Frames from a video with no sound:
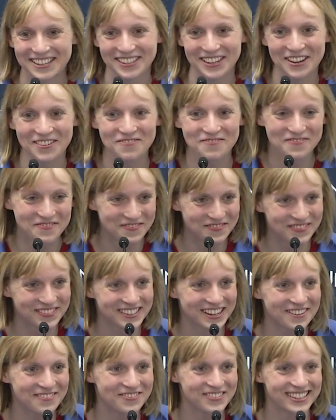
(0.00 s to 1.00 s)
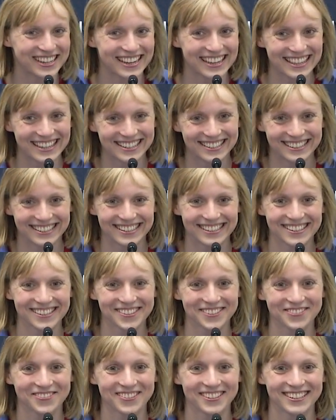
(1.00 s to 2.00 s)
some some say they're distance
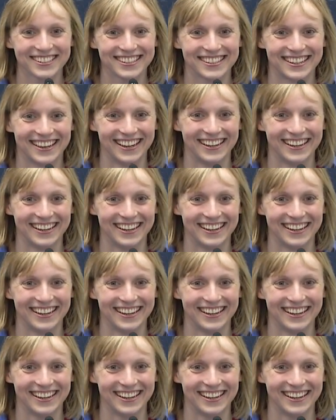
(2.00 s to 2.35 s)
swimmers,